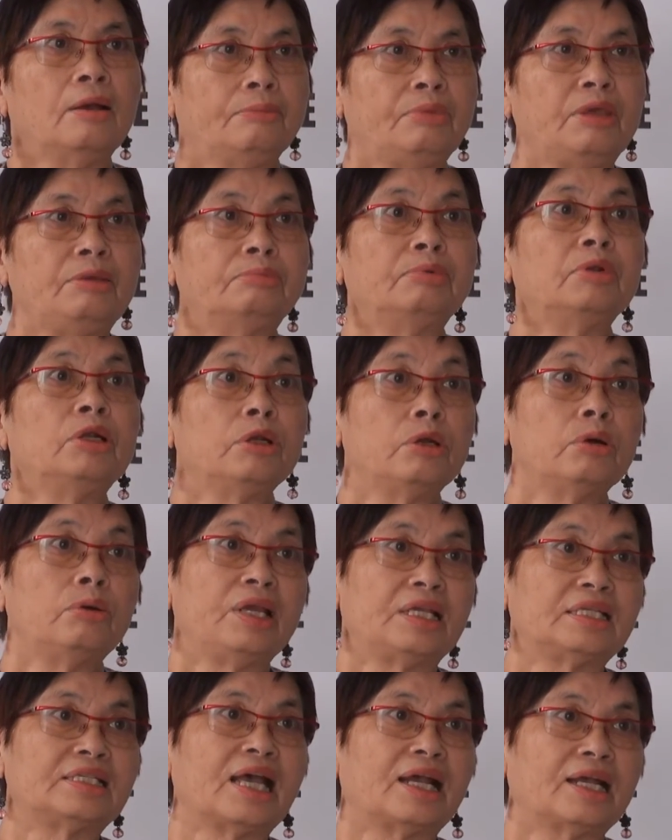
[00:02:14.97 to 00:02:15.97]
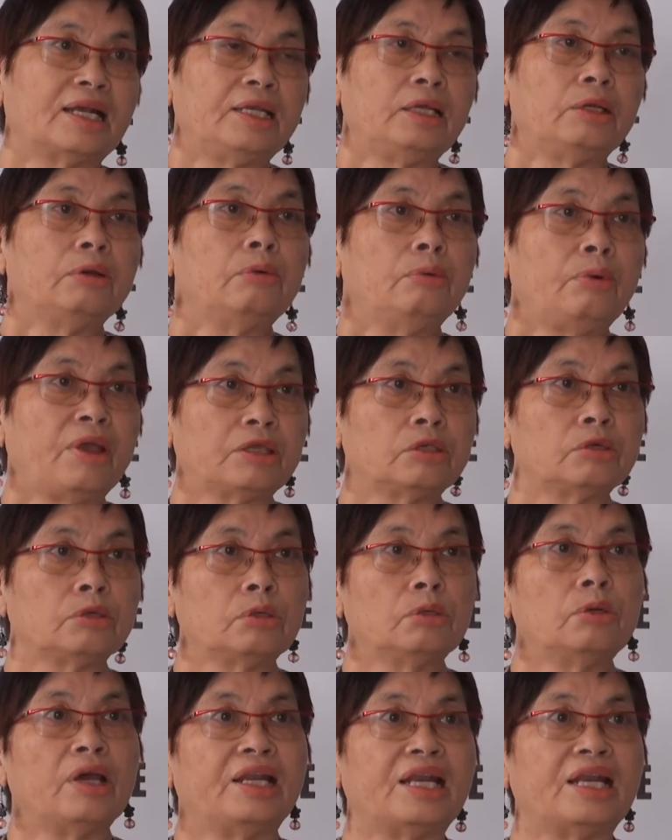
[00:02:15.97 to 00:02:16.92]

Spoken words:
people know exactly where to go.